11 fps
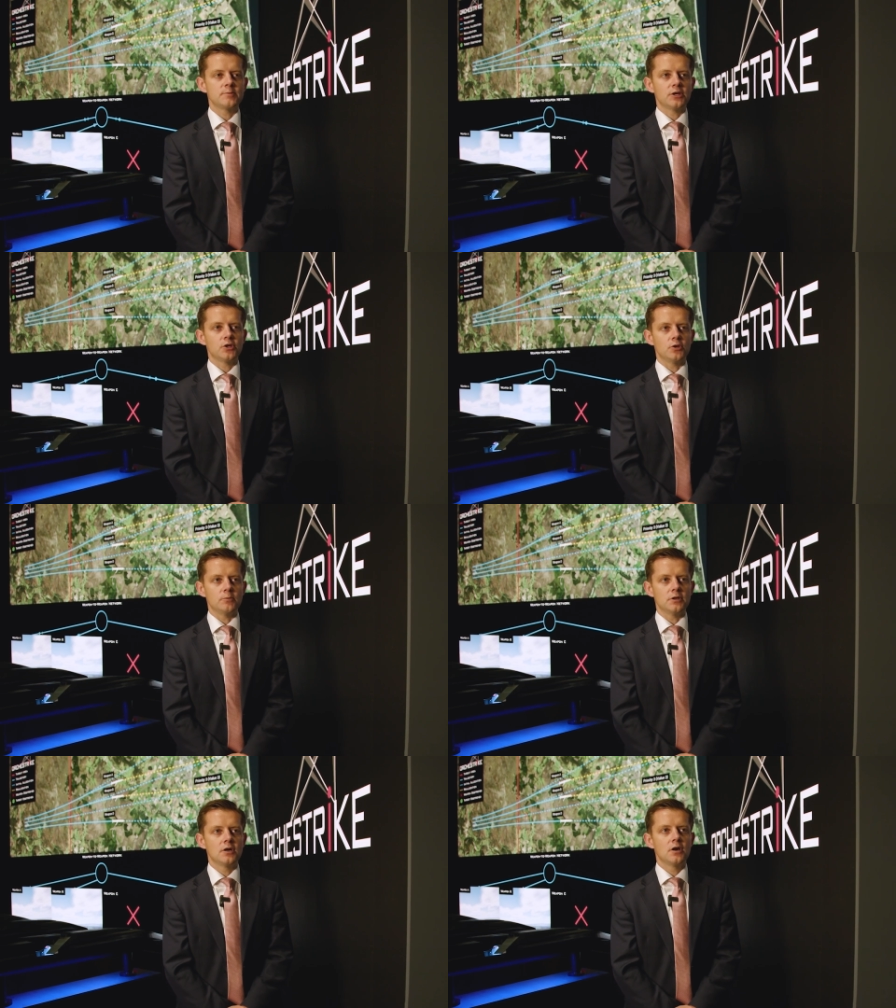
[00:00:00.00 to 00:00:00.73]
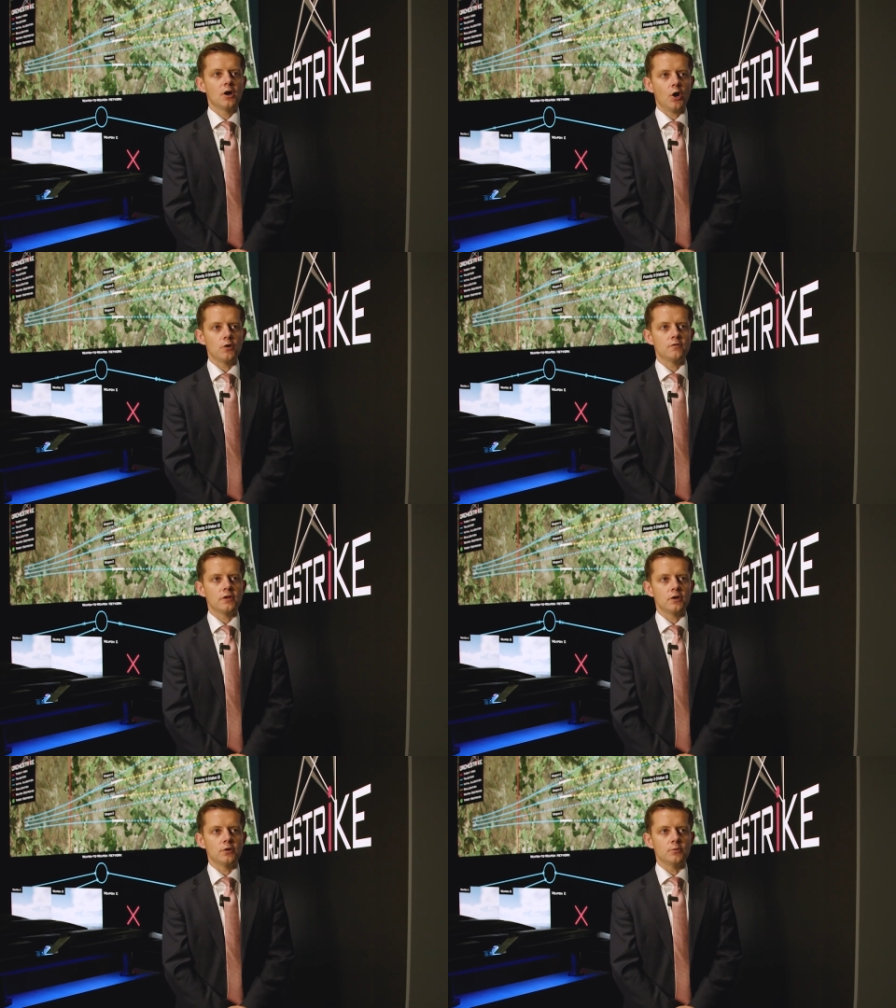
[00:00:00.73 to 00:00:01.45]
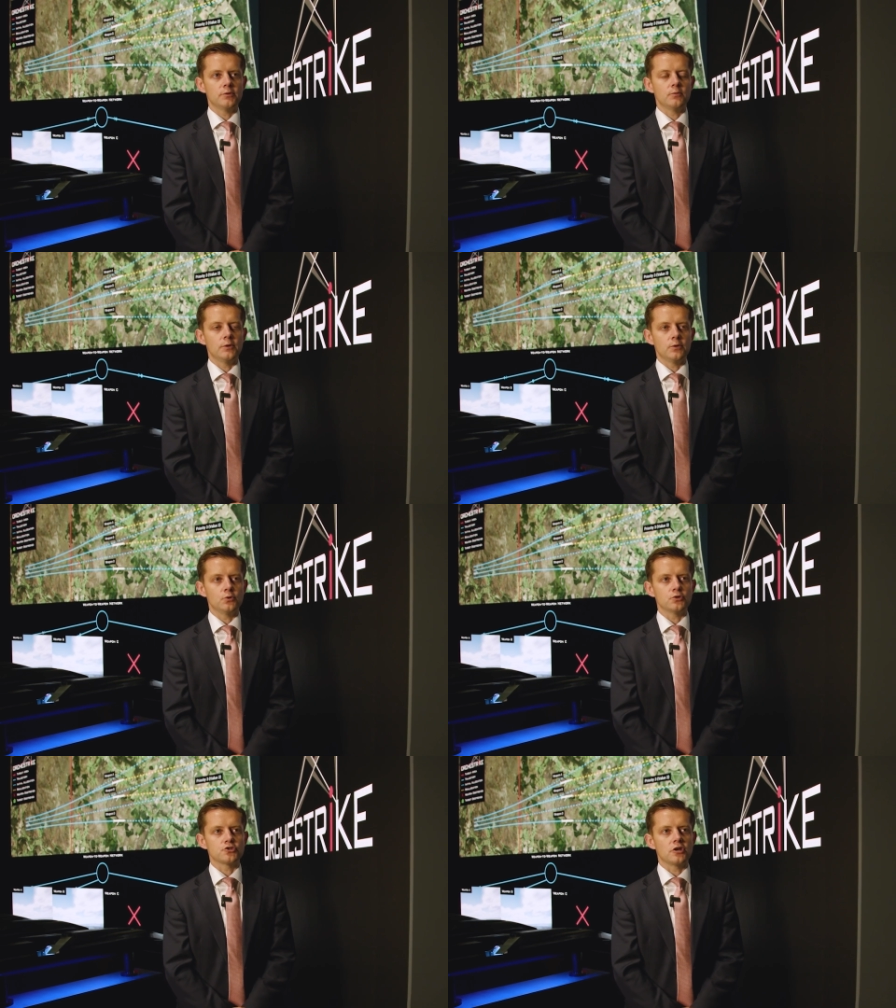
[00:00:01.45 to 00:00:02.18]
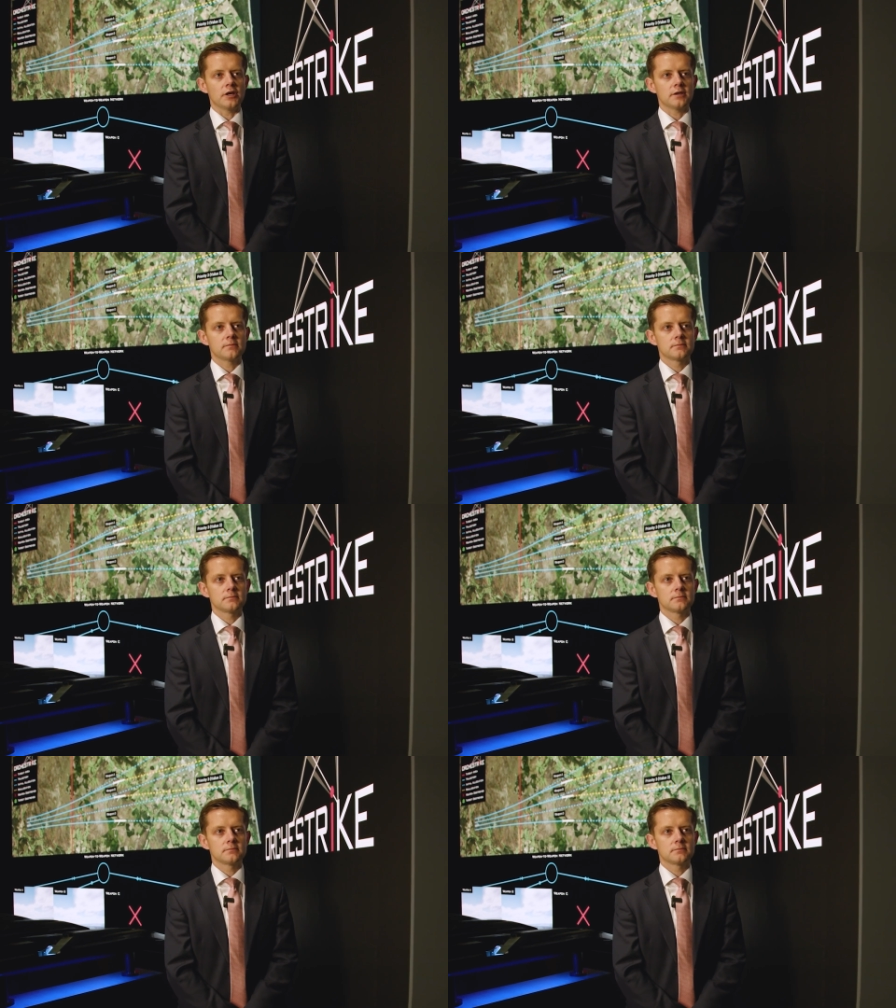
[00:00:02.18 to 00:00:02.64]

be a human over the loop with Orchestrike.